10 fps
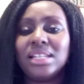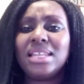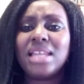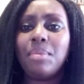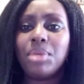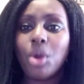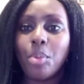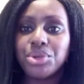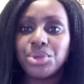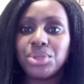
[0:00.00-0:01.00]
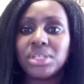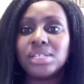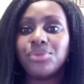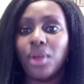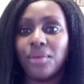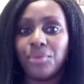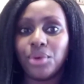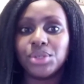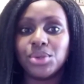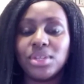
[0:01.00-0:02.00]
there be opportunities for
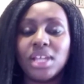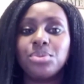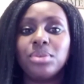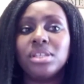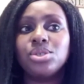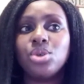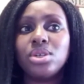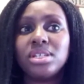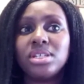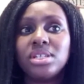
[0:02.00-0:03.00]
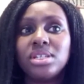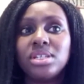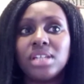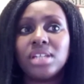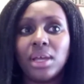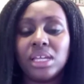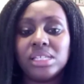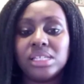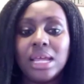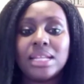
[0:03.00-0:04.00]
everyone, so that it's not in our heads
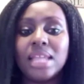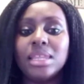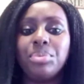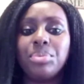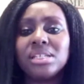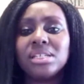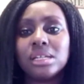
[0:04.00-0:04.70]
that the president,